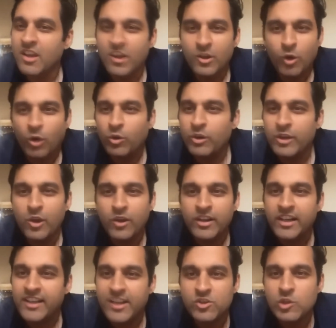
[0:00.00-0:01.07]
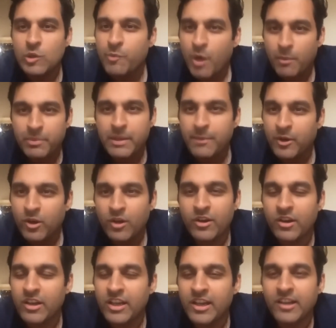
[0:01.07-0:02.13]
not only on intellectual property but
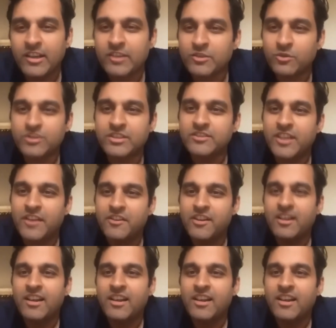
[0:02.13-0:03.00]
on legal issues in general.